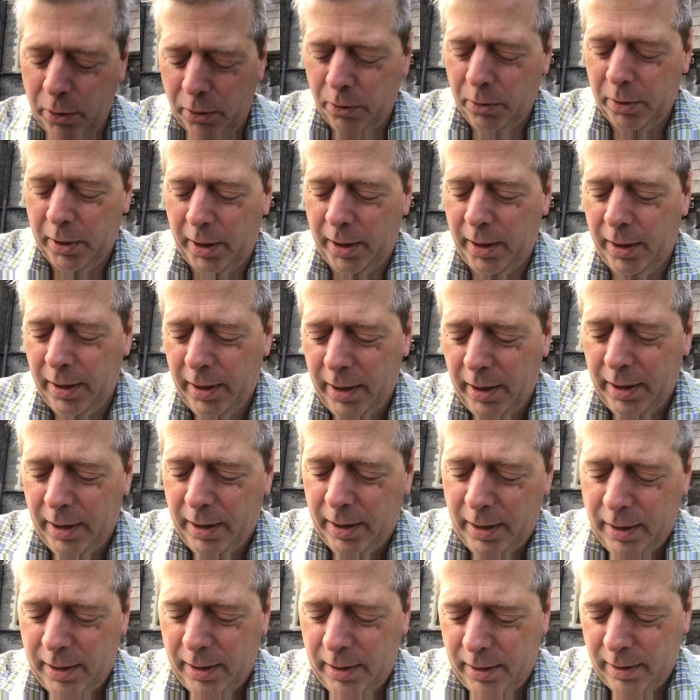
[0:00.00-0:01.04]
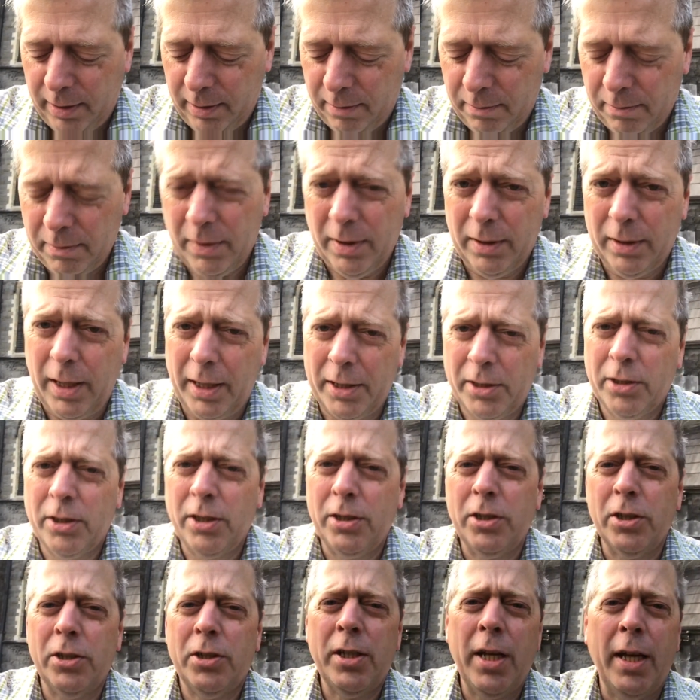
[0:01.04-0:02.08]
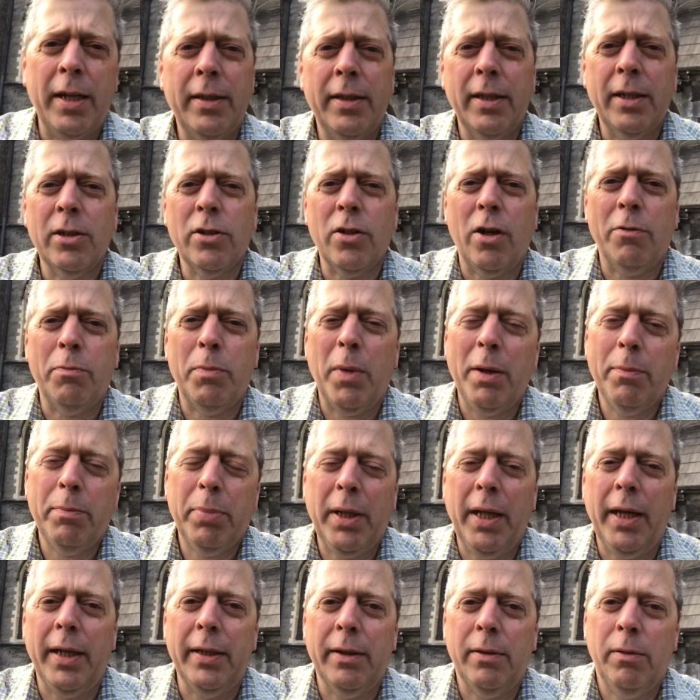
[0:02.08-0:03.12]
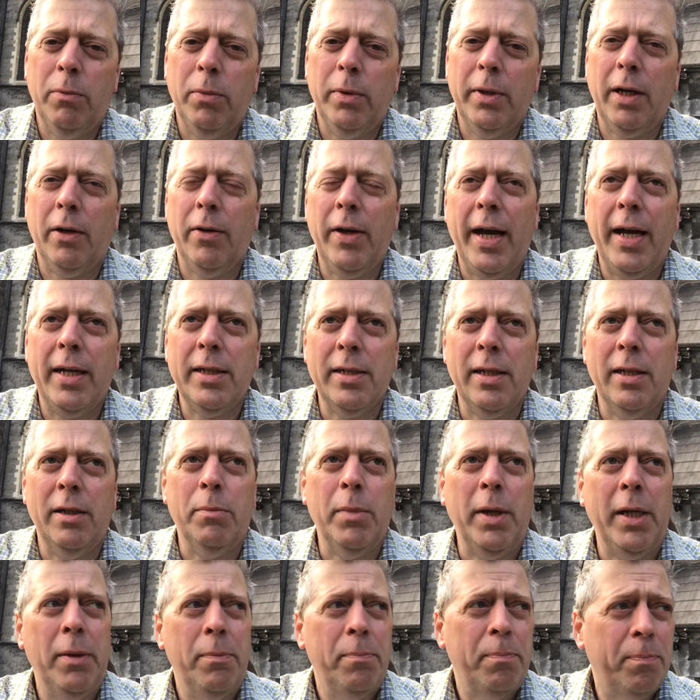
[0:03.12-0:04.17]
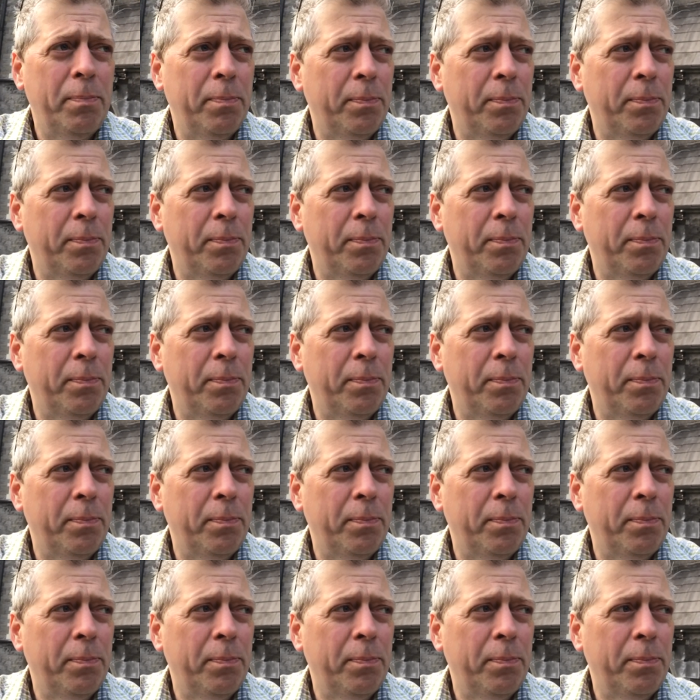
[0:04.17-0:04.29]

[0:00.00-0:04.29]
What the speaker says: who likes to just take things off my plate without asking me.